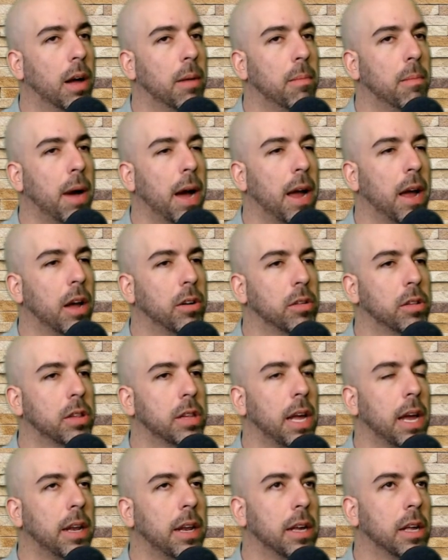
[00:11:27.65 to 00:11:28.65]
my
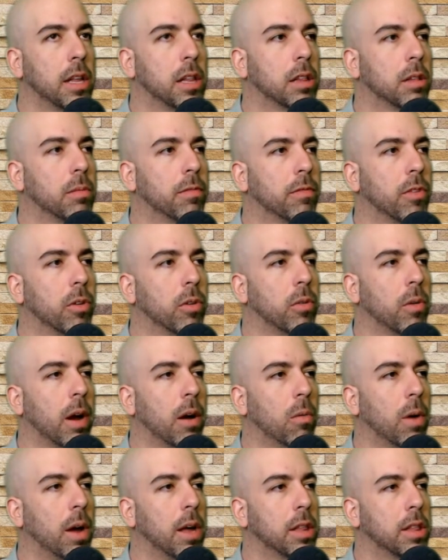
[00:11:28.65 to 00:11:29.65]
understanding is further
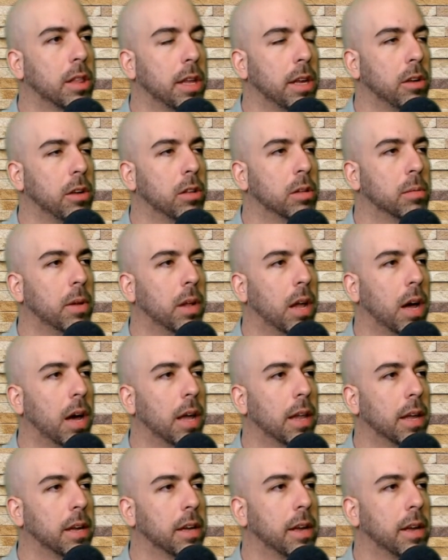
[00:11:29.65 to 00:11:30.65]
out west they use them a
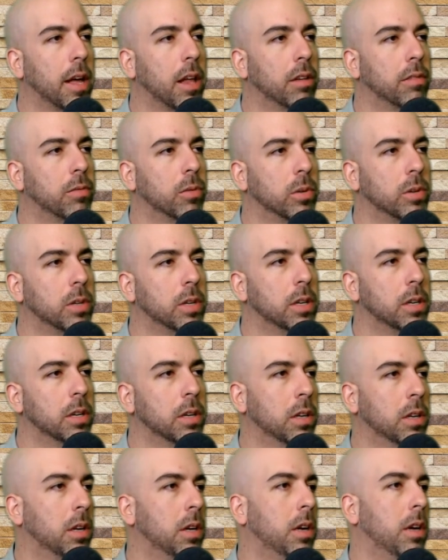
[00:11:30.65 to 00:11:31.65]
lot, like in California.
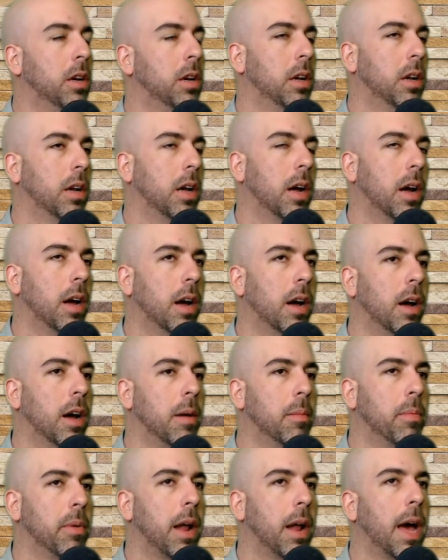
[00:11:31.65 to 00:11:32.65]

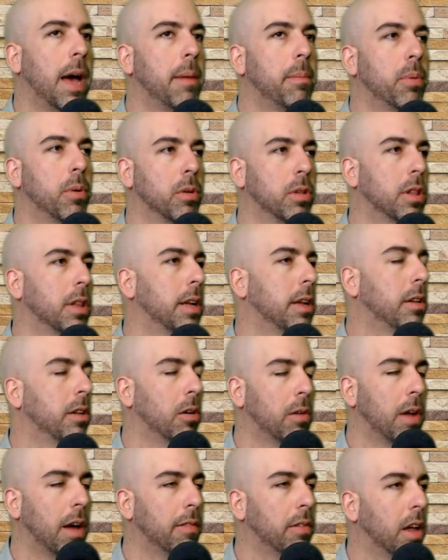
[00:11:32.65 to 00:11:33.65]
But I personally
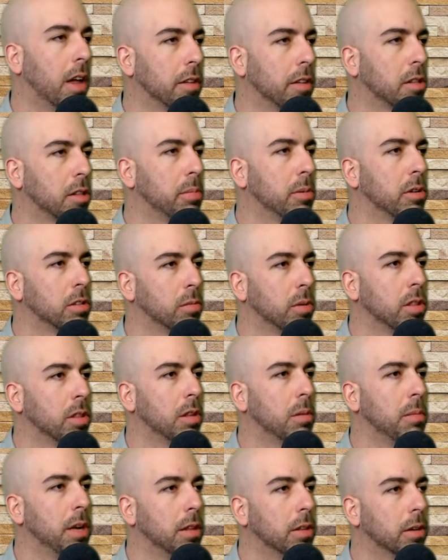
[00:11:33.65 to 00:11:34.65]
don't have a lot of experience with
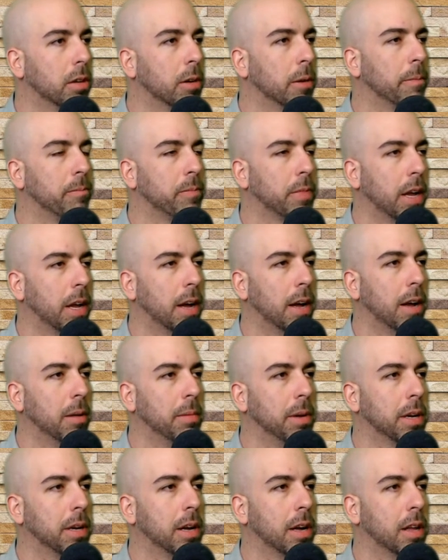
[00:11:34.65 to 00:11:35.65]
them either,
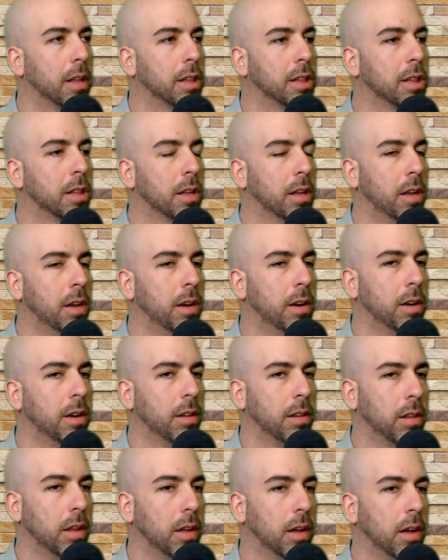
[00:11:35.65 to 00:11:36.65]
because
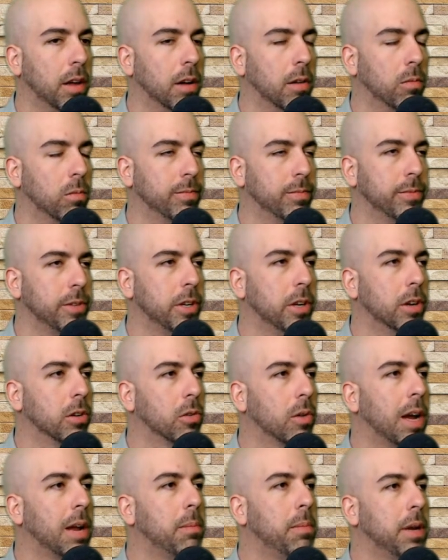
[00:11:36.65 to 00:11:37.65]
the
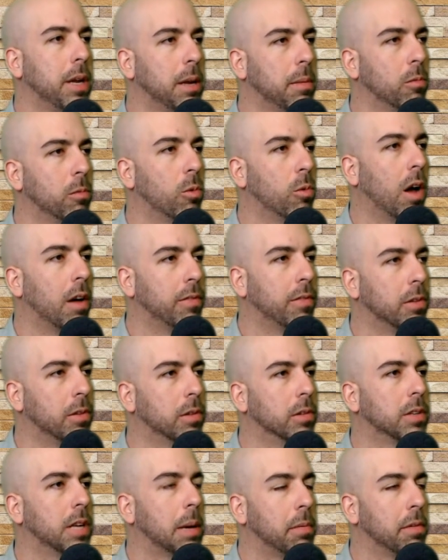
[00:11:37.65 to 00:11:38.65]
grade beam
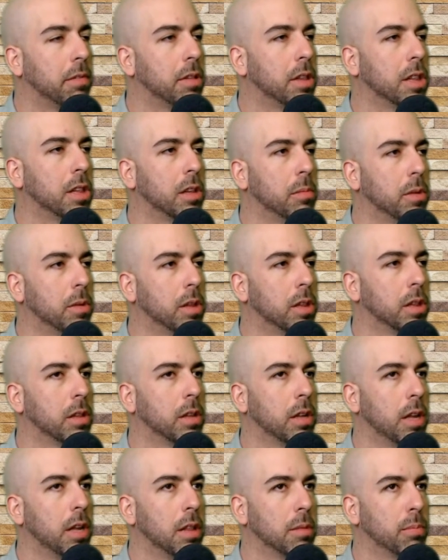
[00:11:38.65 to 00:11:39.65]
waffle type of system is
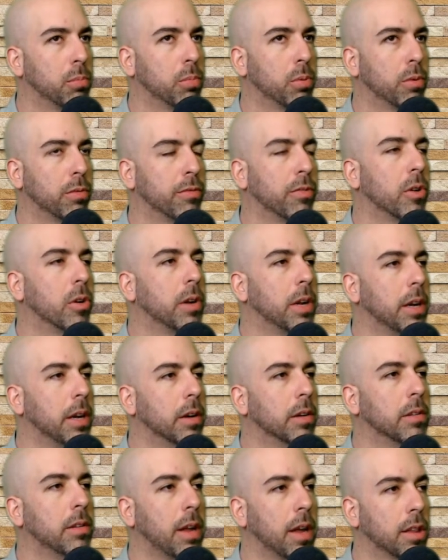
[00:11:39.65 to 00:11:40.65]
preferred
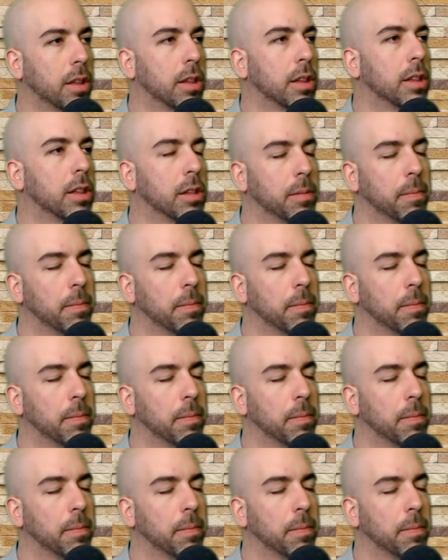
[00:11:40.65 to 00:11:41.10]
here in Texas.